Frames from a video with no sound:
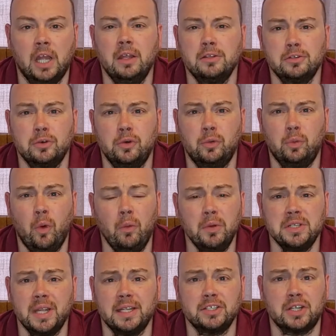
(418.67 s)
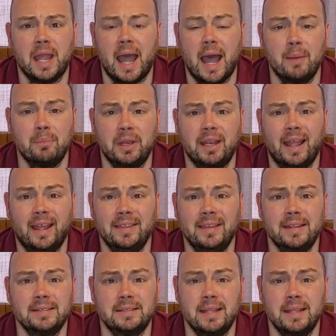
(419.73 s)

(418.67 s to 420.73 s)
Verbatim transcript: So what was actually happening in this